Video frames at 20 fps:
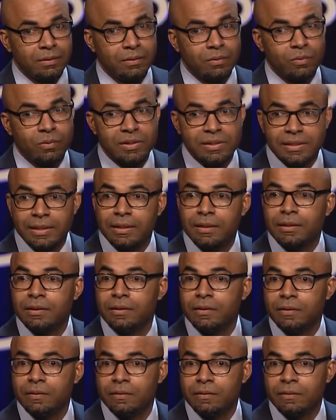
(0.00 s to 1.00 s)
who are telling
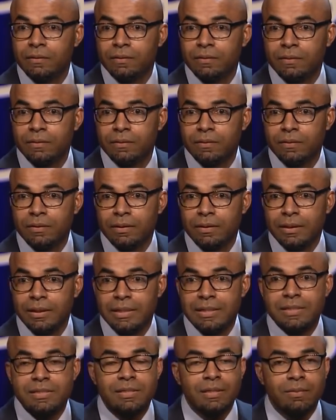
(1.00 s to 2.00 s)
you
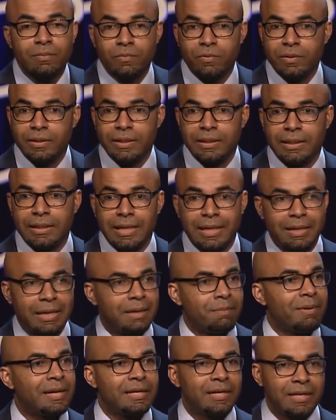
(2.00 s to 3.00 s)
in some way, and
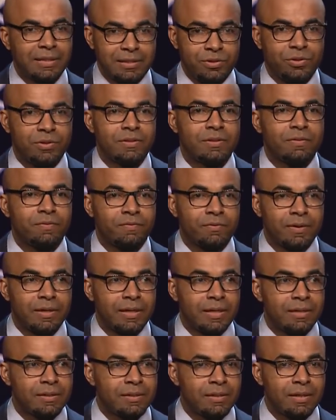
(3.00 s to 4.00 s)
they might not use the
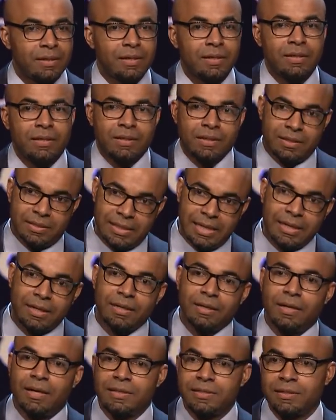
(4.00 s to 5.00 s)
phrase
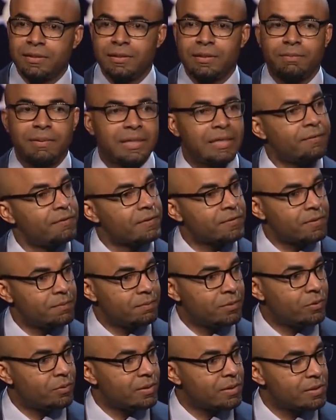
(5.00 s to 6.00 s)
psychological benefits from
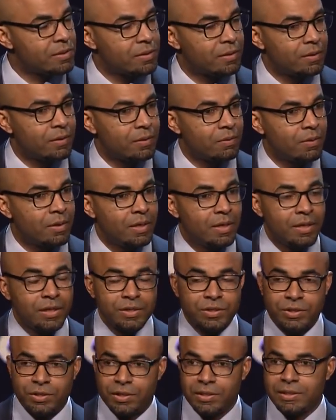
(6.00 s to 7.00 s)
doing so,
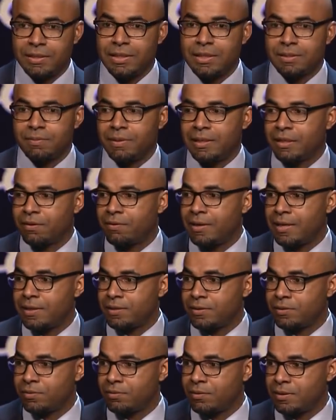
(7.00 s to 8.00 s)
just as my
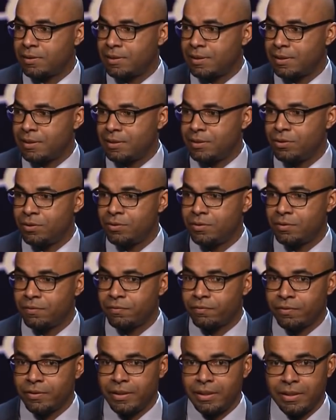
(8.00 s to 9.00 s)
graduate students didn't use the
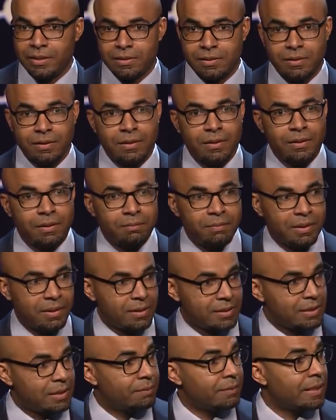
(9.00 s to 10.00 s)
phrase
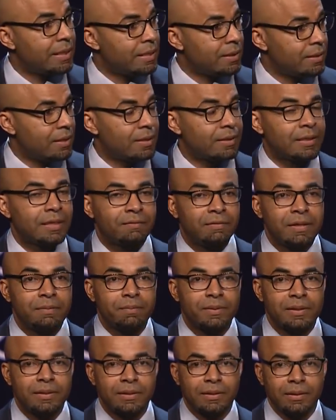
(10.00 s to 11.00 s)
because I'm getting cognitive
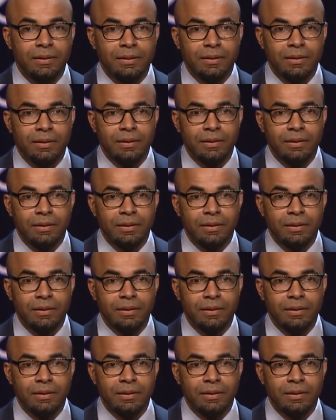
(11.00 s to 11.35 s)
empathy,